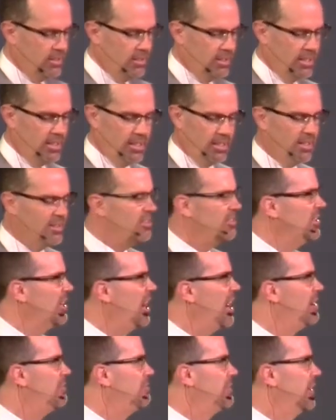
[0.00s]
It's
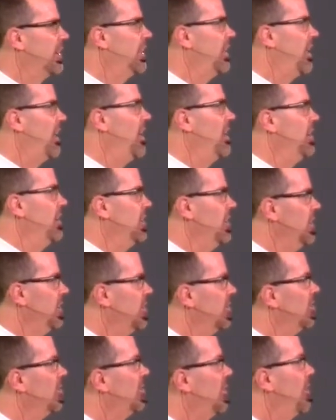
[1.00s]
not forgotten, it
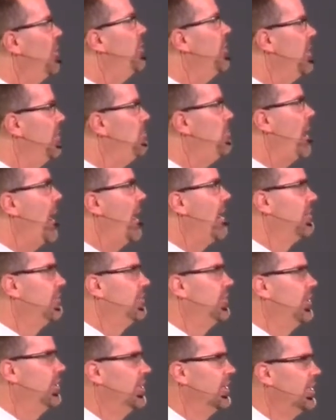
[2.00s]
is so
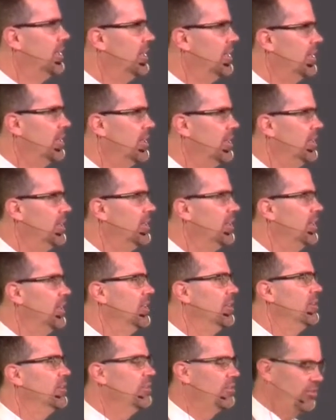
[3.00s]
impactful. And
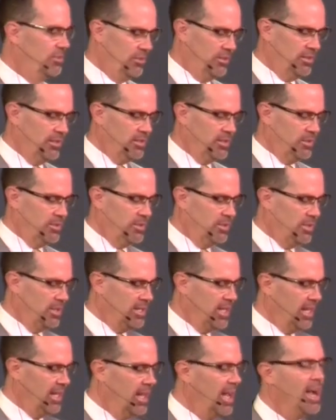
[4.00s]
those children, when
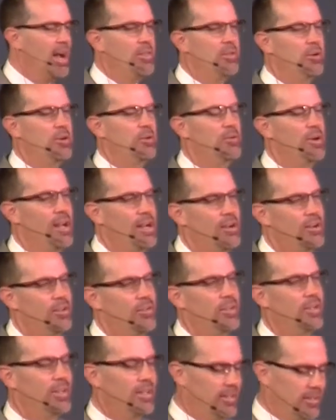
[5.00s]
they gather around,
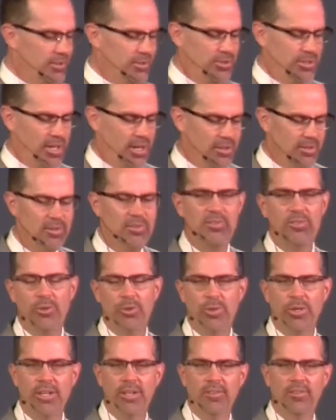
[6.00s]
they're going to share the
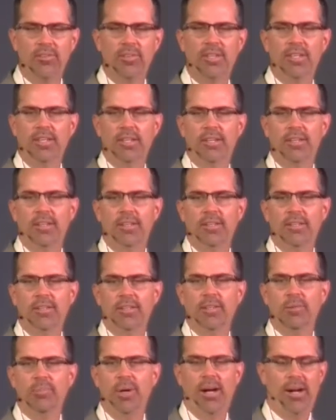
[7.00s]
stories
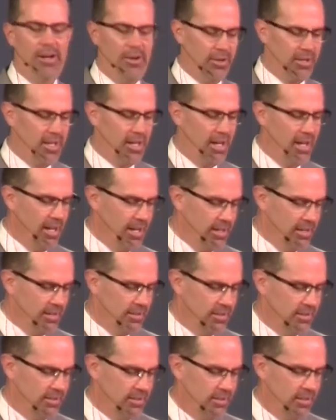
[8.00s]
about how kind
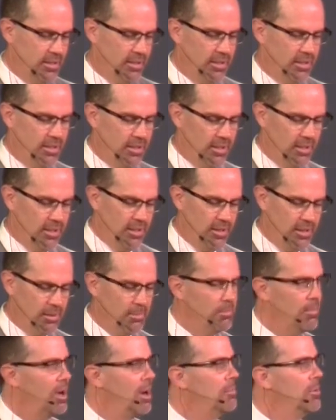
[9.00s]
their
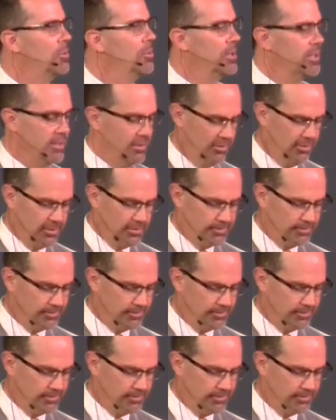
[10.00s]
mama was.